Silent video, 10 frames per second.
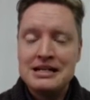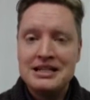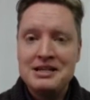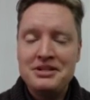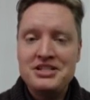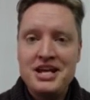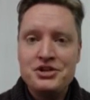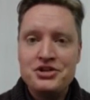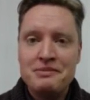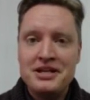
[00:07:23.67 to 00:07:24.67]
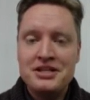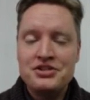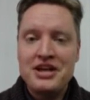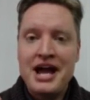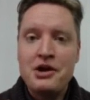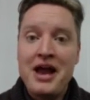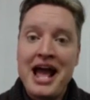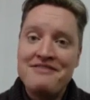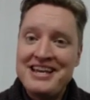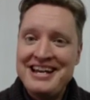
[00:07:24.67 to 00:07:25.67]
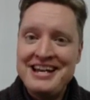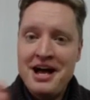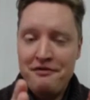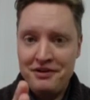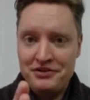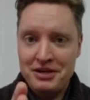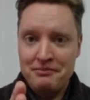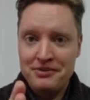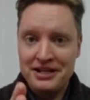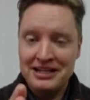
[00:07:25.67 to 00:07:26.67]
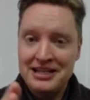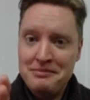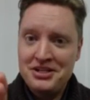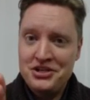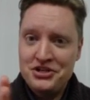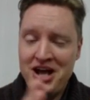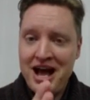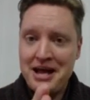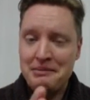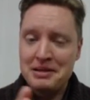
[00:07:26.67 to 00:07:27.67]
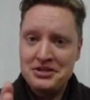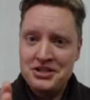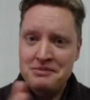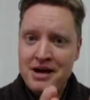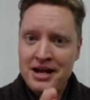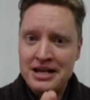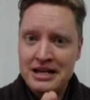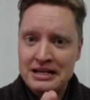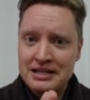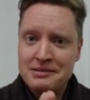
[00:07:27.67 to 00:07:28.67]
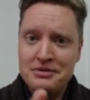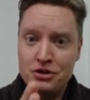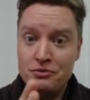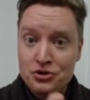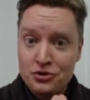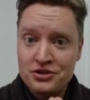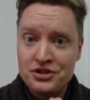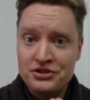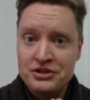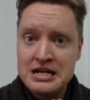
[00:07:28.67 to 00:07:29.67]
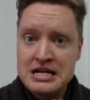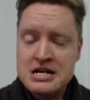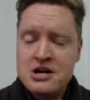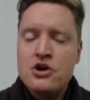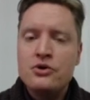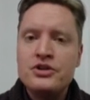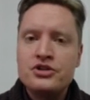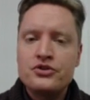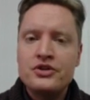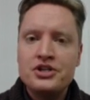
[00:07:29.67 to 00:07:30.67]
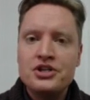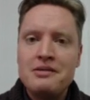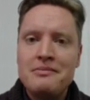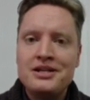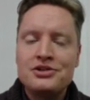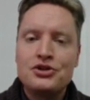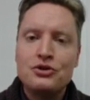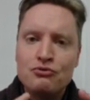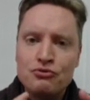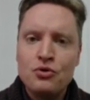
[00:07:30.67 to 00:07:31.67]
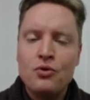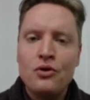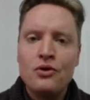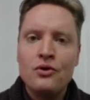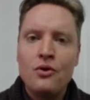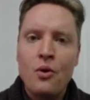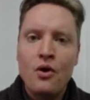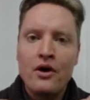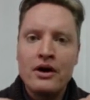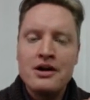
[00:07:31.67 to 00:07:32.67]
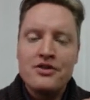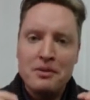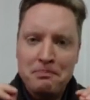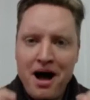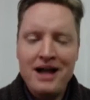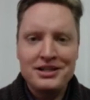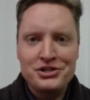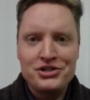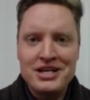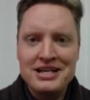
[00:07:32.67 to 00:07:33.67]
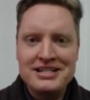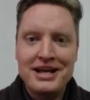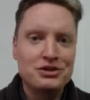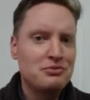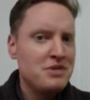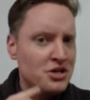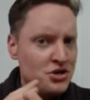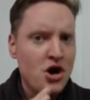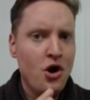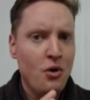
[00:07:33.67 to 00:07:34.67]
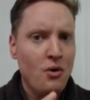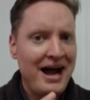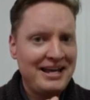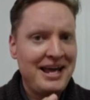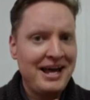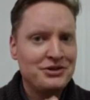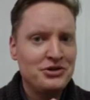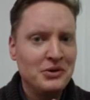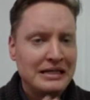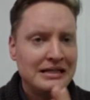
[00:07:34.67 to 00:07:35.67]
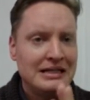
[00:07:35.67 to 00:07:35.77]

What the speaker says: Limitation means I don't have enough of something. Limited time, limited money, limited resources. Restriction means the rule or the policy tells me no, I can't do it.